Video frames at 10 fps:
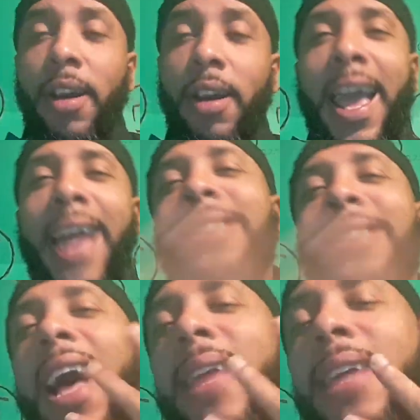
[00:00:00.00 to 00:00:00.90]

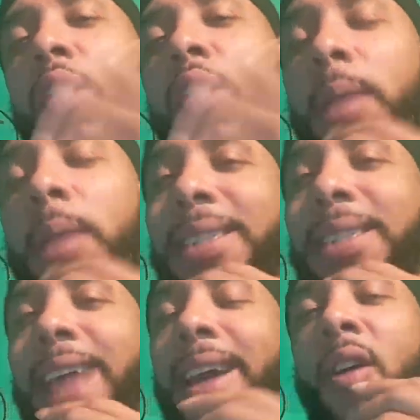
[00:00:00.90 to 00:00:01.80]
Anytime they look up the
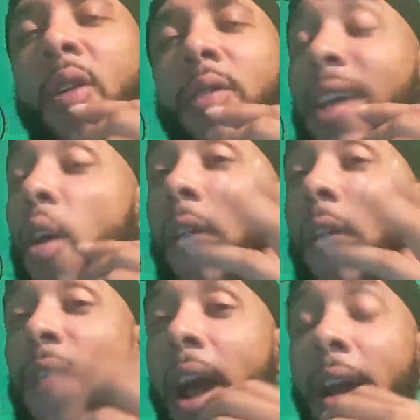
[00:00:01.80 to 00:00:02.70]
Messiah code, they gonna
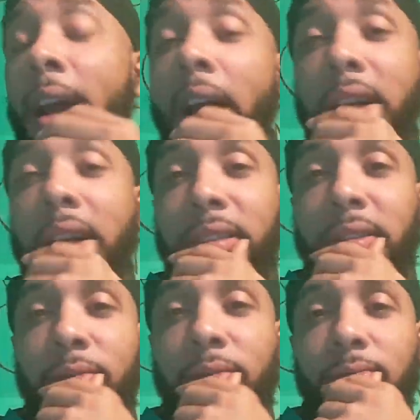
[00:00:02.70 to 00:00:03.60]
find us.
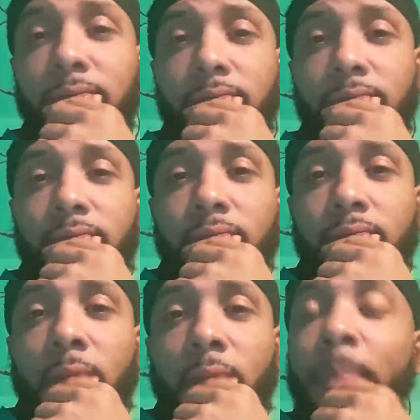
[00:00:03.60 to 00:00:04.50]

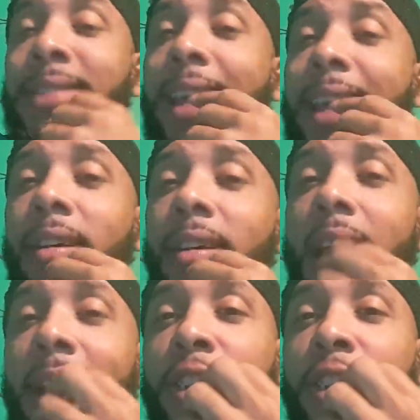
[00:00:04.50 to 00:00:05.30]
Miss Carolina,